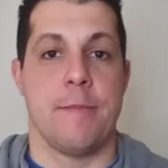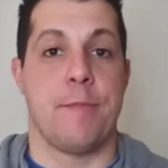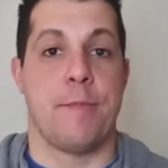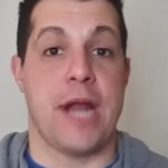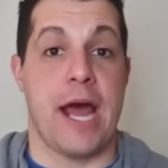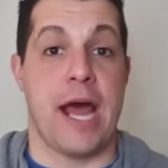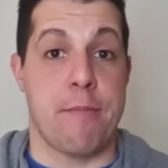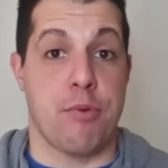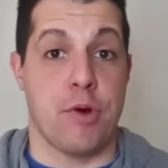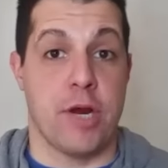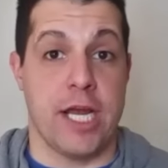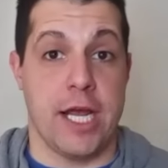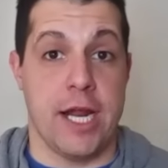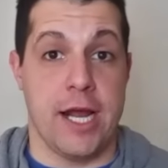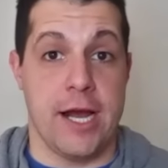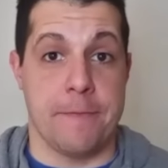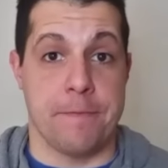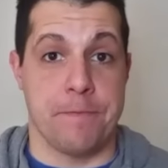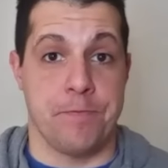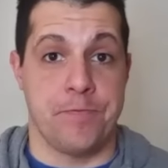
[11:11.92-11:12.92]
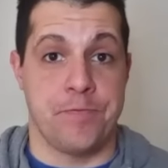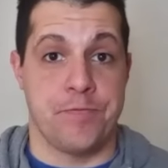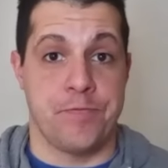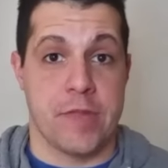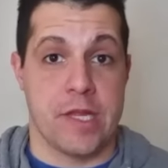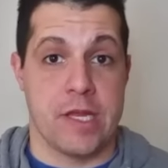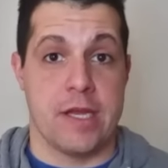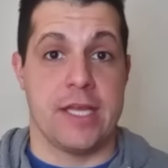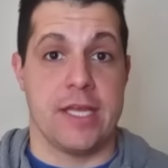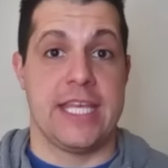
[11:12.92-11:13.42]
But I bring it up.
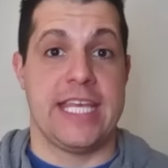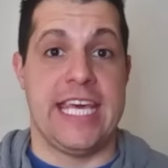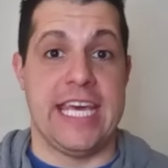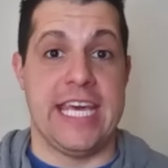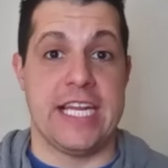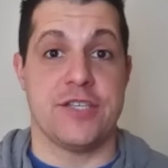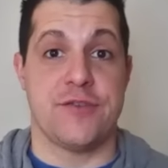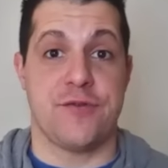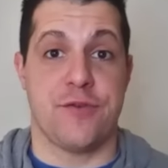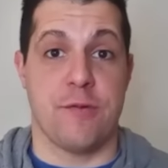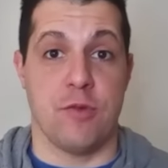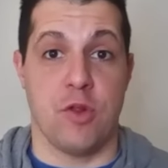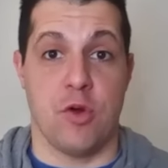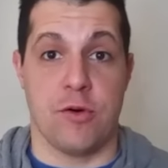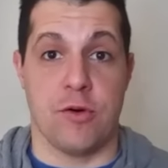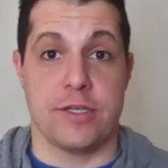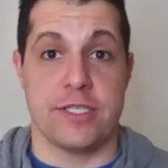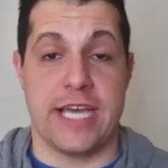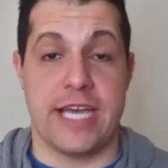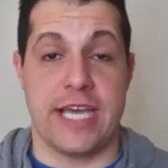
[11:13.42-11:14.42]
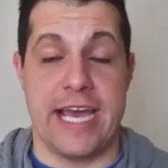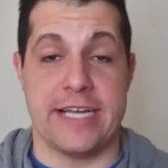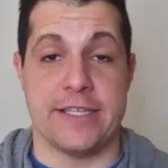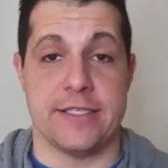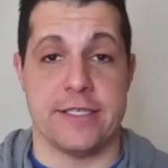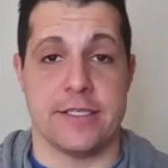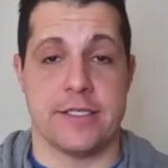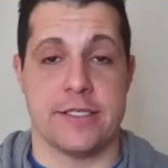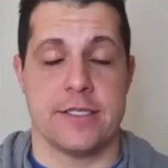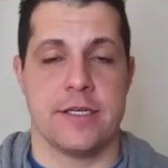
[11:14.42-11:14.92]
Kid is from Lawrence,
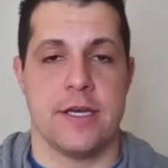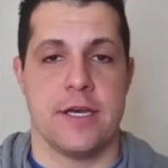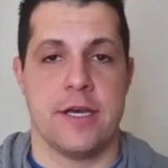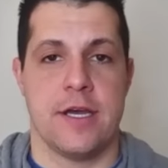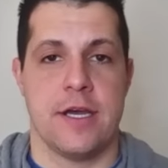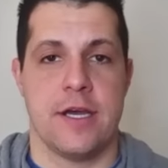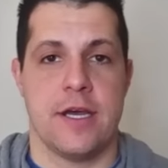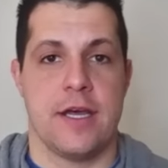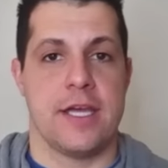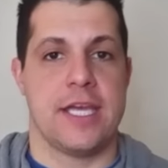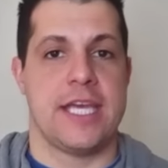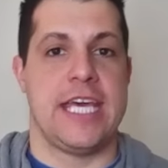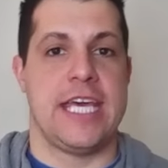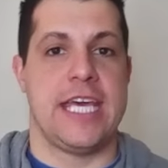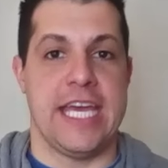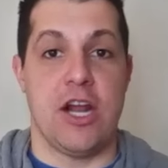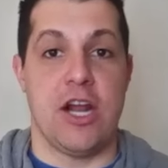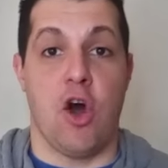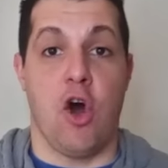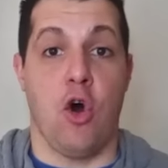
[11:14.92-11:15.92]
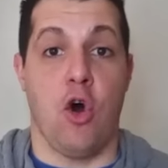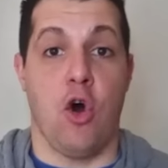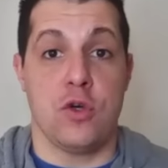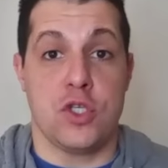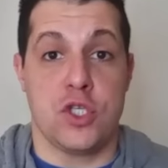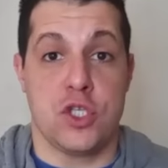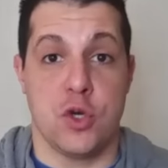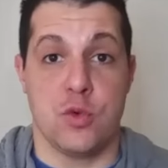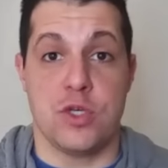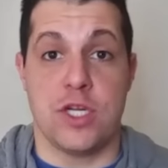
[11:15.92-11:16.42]
Kansas. Kid
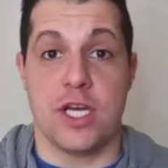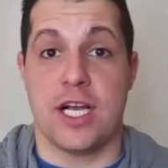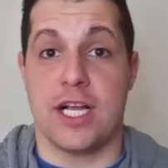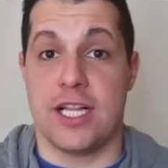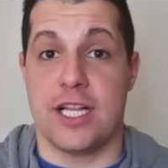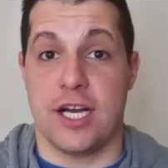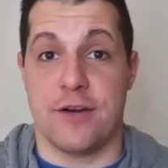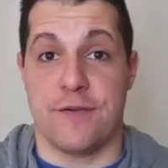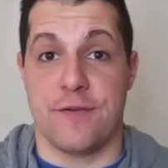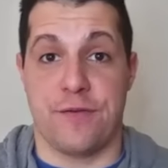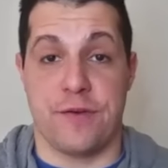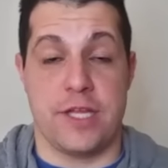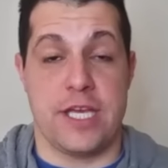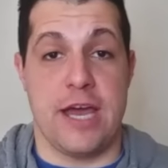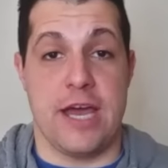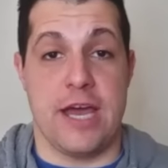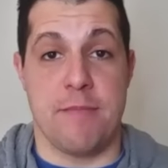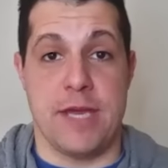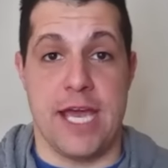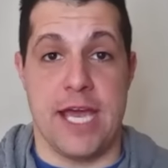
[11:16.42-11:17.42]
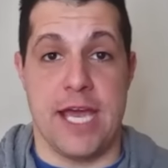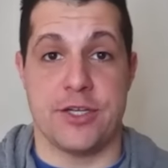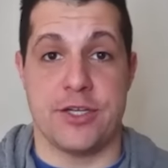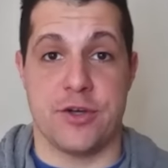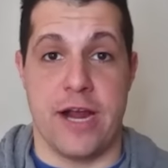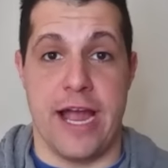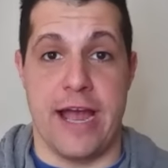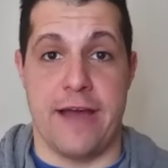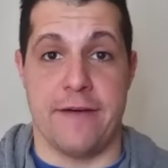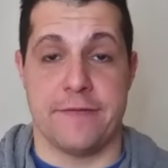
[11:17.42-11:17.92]
also declared for the NBA
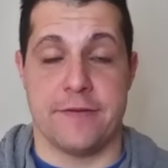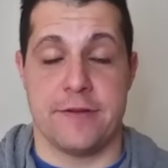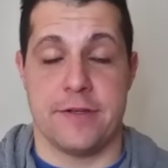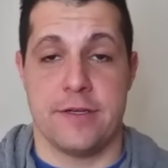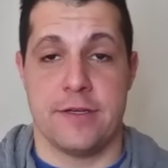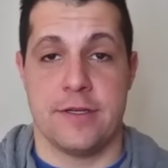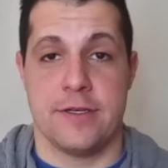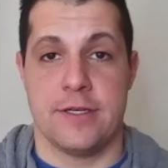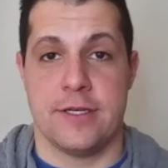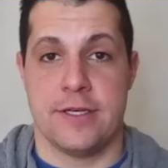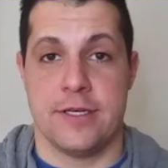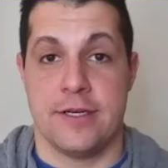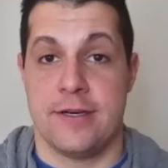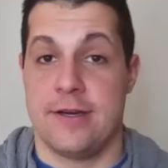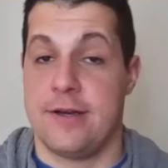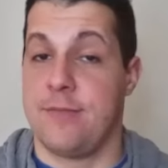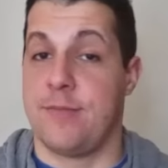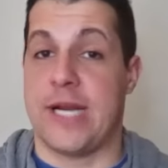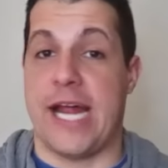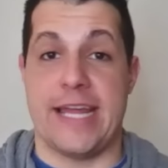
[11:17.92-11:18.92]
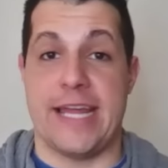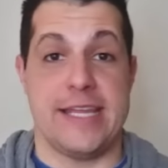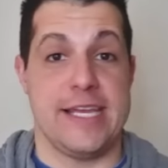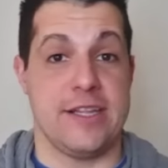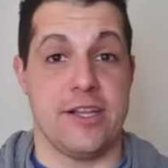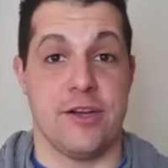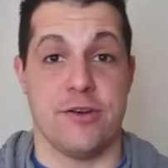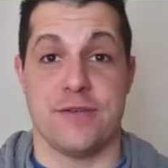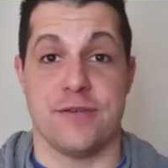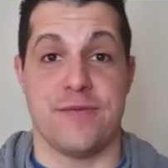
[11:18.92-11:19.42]
draft. But I
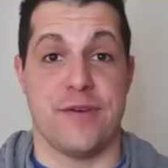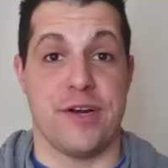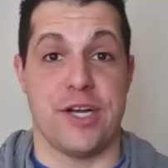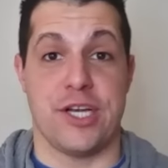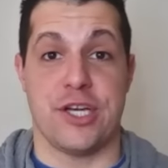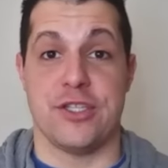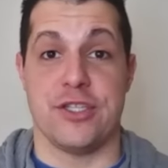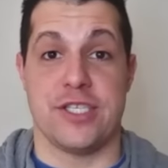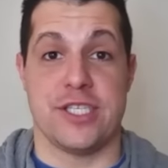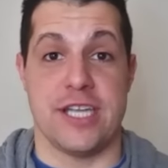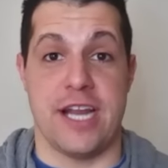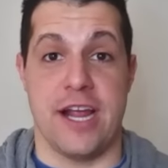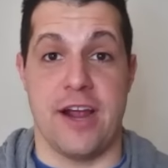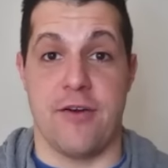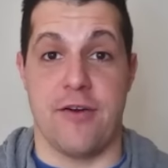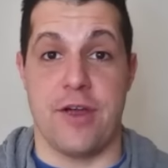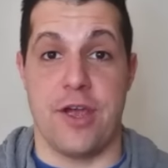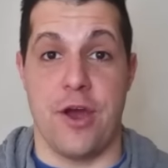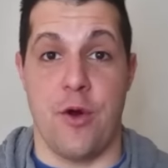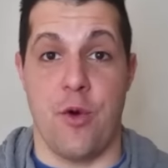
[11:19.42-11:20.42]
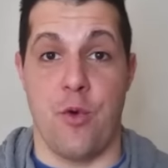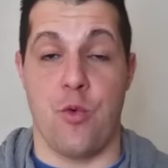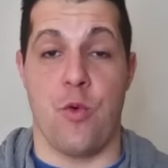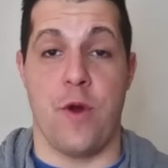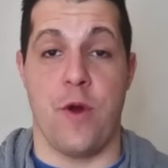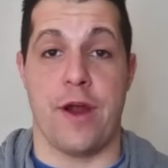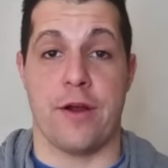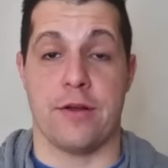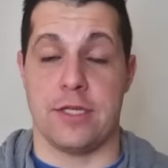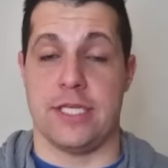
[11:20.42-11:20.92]
think there's a very good scenario
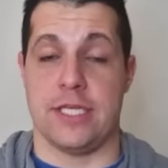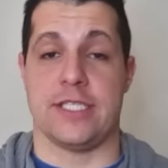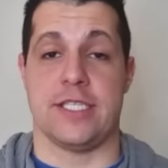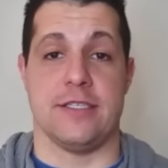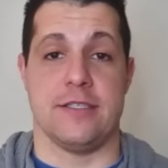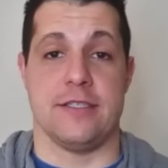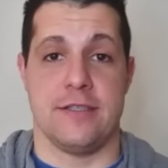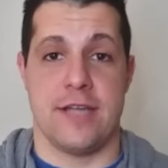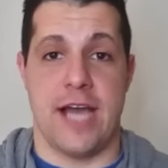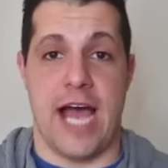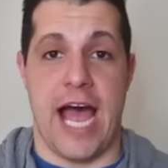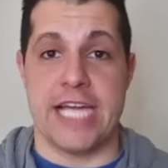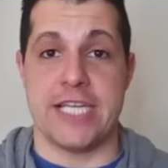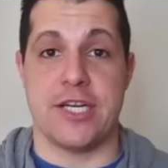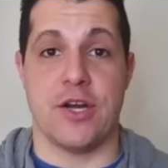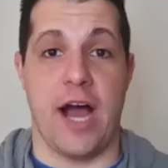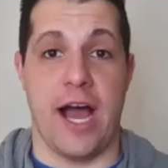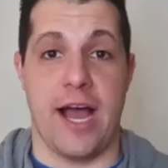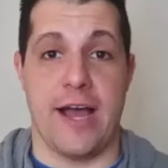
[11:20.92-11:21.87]
where, listen, I